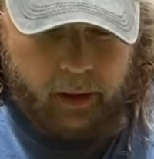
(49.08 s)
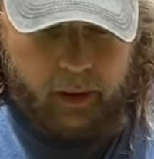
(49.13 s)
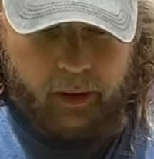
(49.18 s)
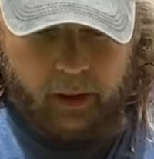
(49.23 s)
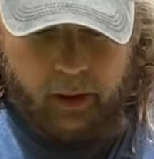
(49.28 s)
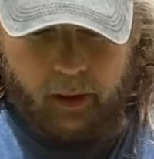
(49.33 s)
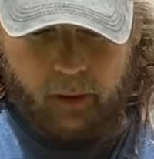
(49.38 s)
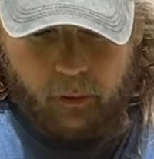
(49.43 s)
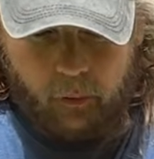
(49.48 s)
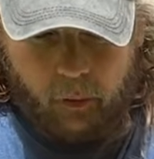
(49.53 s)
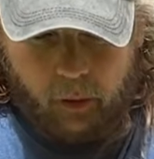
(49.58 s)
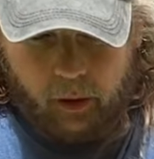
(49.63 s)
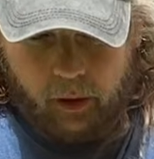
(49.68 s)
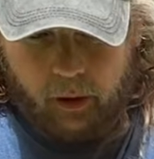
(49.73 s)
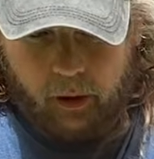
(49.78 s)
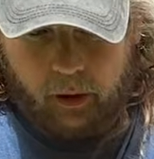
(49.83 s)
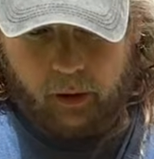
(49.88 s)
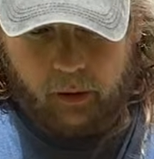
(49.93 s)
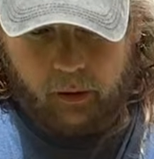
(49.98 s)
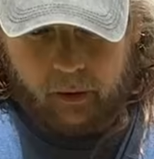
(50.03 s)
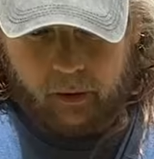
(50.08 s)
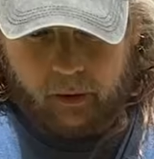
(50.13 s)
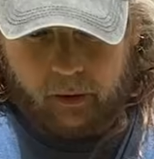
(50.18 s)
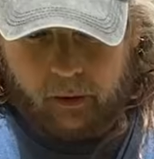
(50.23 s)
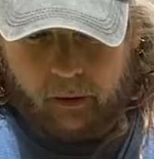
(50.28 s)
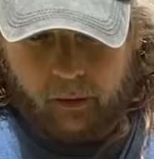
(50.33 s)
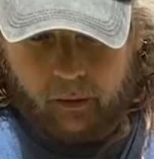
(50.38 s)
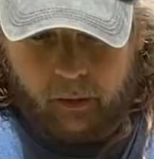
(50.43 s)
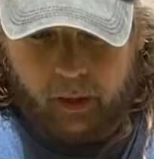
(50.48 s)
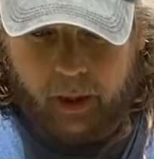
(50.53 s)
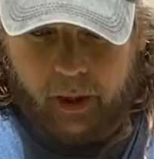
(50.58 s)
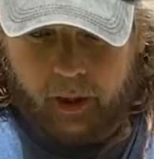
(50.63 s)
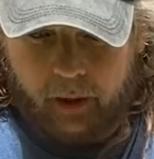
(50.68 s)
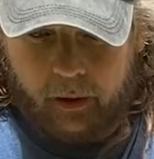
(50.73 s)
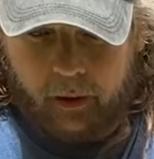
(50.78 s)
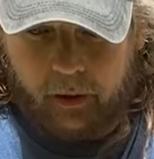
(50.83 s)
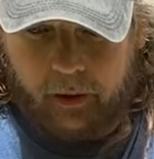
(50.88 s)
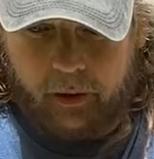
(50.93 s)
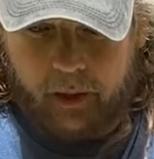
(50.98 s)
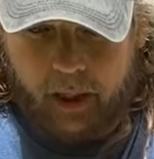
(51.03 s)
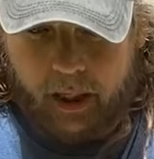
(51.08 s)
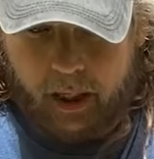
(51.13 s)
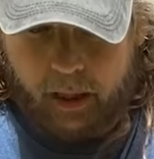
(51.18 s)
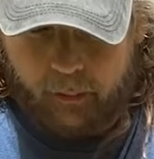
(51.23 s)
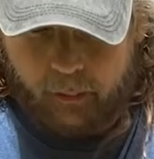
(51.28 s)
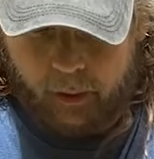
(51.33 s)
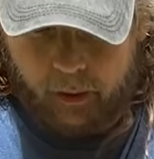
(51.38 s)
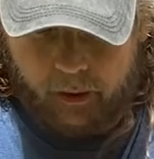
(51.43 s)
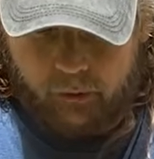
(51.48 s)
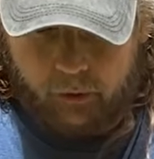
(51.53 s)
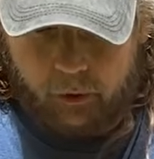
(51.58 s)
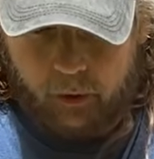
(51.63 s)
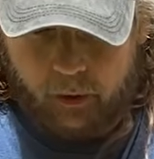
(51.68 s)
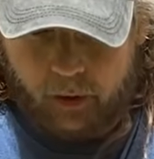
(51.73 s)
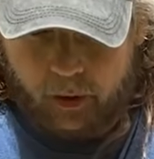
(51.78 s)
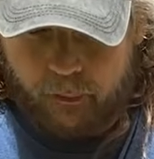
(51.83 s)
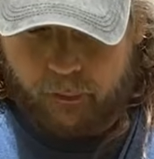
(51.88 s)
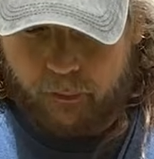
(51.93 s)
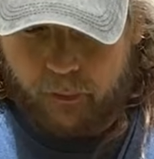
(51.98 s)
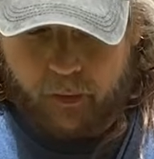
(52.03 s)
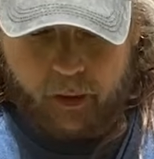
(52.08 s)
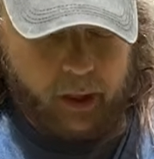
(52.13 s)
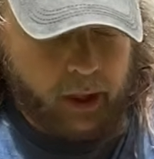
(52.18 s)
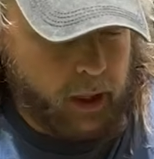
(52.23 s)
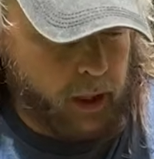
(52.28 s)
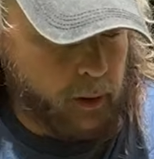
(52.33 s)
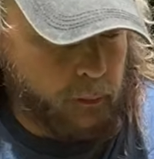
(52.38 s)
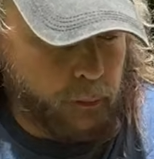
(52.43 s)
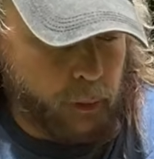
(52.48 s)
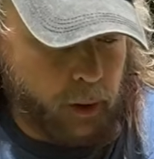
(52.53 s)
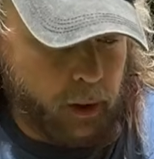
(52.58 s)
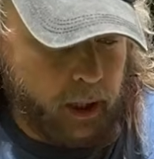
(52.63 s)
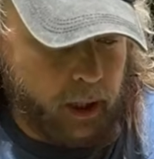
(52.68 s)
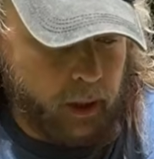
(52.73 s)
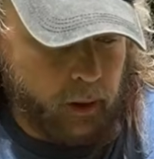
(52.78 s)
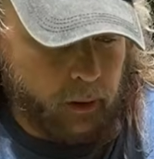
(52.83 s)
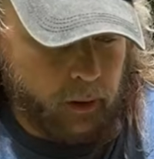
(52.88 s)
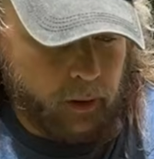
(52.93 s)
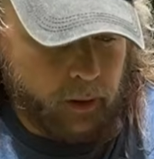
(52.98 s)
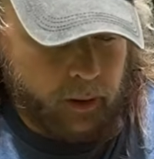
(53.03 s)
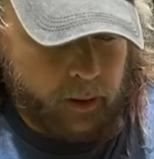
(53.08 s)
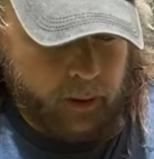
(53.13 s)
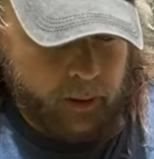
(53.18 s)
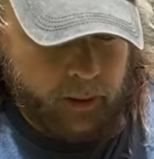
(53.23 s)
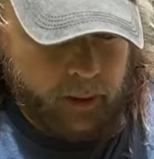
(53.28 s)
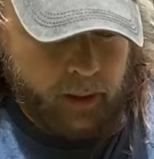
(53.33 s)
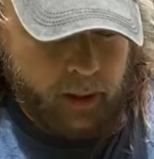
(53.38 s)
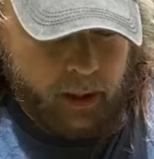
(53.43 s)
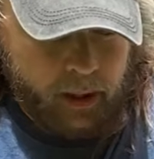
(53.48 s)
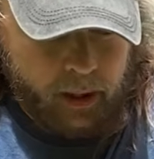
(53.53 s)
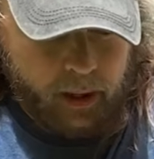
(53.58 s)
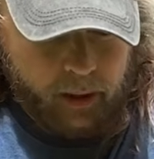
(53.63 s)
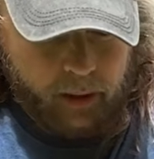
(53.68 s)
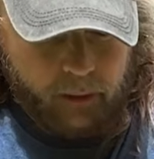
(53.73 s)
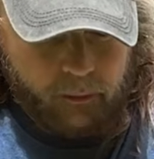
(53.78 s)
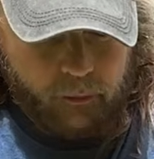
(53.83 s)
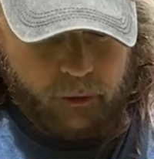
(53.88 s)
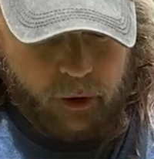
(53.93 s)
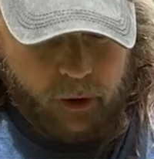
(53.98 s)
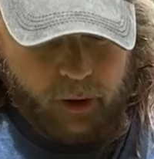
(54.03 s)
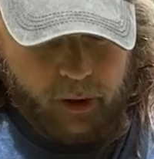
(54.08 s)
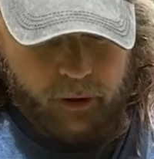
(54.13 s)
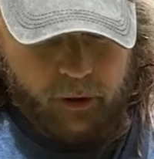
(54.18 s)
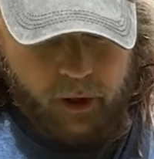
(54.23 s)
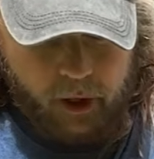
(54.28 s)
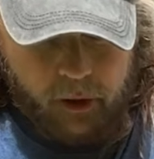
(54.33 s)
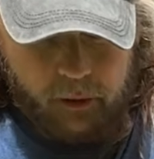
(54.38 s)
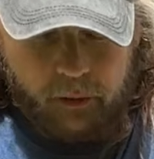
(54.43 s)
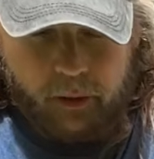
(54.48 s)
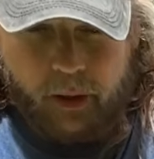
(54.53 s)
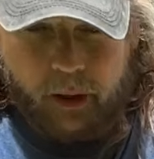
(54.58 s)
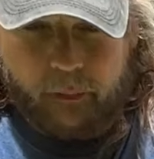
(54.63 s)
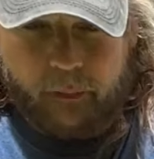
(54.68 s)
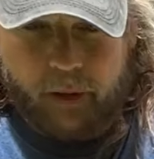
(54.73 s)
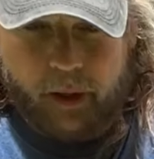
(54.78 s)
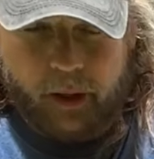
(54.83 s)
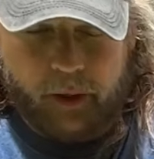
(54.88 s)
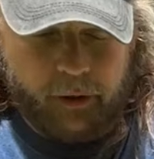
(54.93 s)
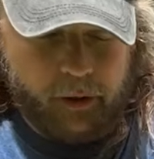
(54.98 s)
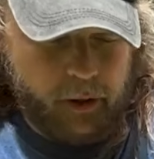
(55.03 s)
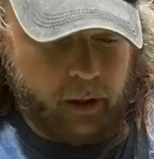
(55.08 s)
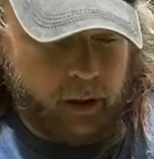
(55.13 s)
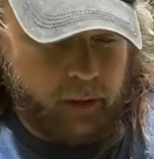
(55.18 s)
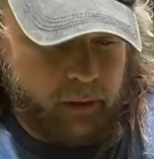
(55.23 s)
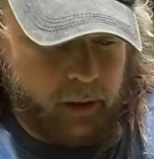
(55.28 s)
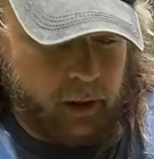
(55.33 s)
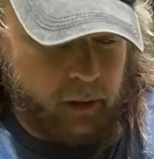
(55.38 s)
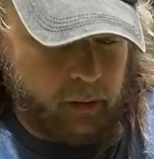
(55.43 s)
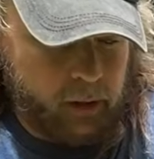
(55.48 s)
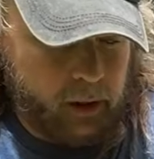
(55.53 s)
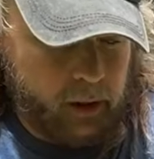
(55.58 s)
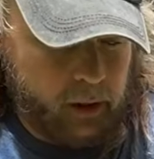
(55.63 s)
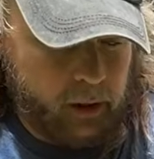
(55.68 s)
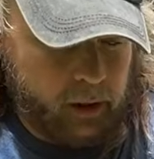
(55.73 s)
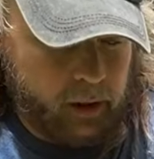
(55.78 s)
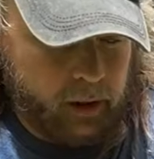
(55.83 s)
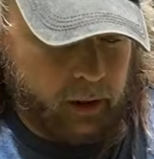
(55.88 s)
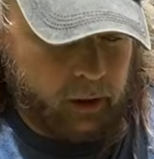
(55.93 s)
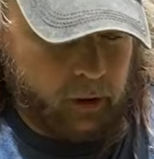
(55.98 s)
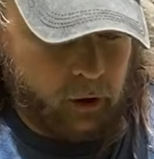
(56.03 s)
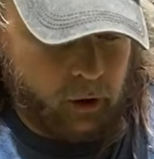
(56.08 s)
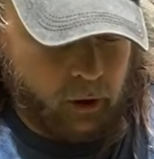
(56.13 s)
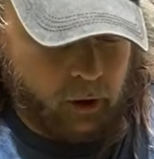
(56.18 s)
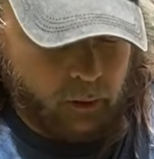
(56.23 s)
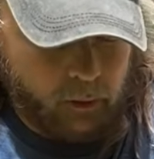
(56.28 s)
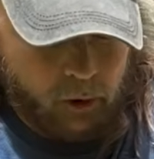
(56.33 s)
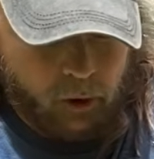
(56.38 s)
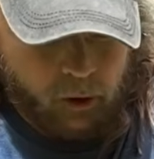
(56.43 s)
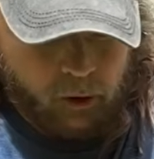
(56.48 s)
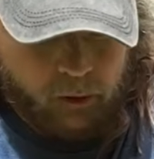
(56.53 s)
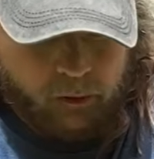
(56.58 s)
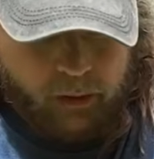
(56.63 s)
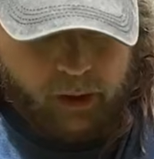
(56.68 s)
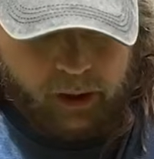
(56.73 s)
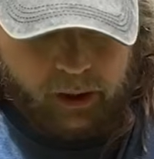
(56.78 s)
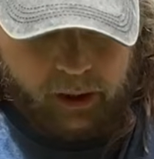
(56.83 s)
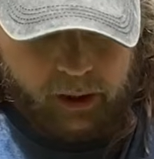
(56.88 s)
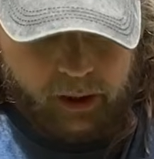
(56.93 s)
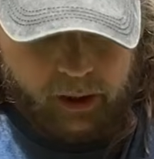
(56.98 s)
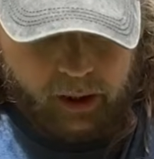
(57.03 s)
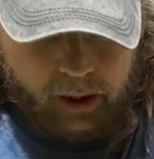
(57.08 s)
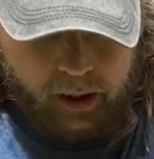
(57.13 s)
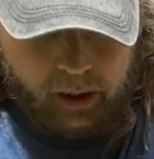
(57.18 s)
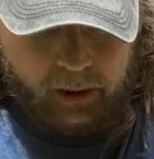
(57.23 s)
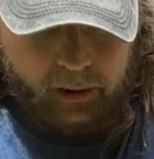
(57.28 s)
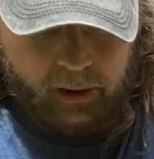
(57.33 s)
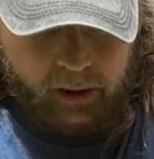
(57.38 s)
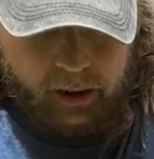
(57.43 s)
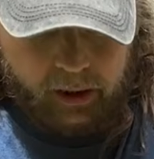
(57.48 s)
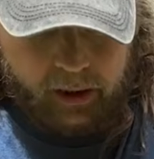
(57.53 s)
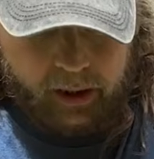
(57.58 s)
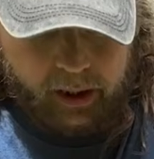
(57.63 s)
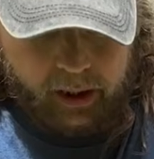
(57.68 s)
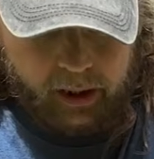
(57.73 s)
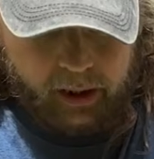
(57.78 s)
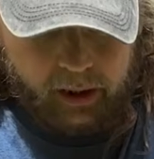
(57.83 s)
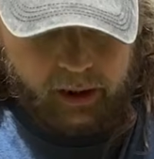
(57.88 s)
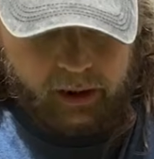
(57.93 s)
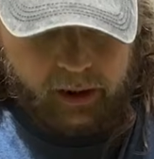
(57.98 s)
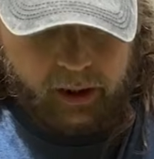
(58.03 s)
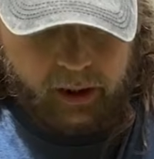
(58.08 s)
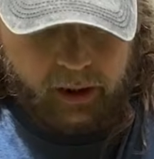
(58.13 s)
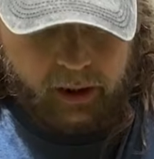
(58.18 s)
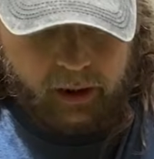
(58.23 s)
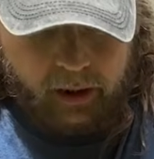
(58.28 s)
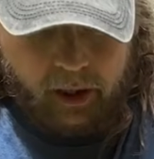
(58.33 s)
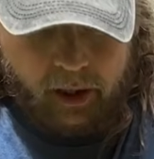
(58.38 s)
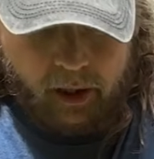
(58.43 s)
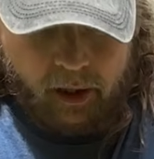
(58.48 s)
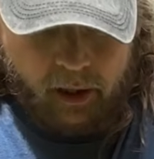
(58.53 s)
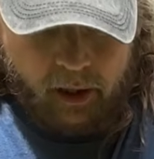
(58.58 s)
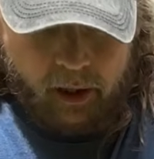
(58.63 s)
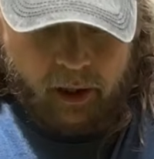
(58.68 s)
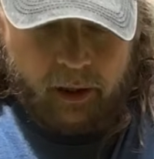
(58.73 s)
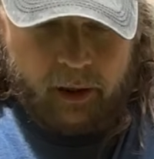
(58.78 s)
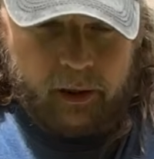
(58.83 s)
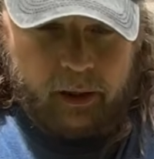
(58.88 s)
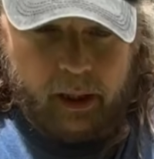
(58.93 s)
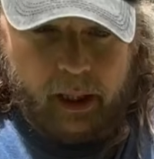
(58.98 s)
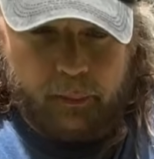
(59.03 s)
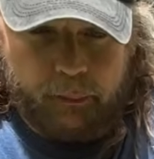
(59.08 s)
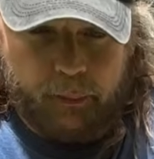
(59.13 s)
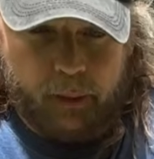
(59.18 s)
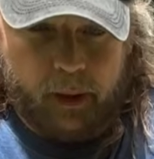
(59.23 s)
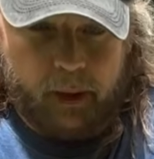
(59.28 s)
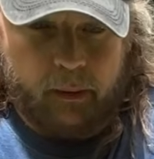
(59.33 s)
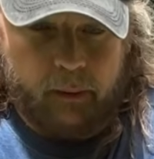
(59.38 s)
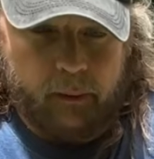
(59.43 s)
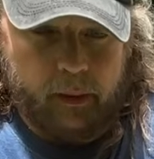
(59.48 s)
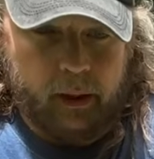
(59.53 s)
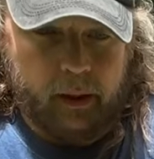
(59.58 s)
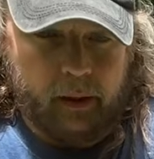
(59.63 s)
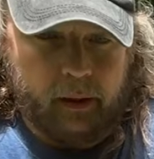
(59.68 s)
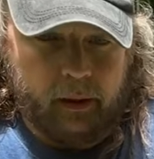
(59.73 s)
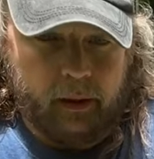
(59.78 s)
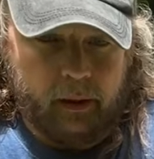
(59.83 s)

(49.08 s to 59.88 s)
that were laying on top after they had plowed. So I thought nothing of it, and I took them home, and then I had stopped by my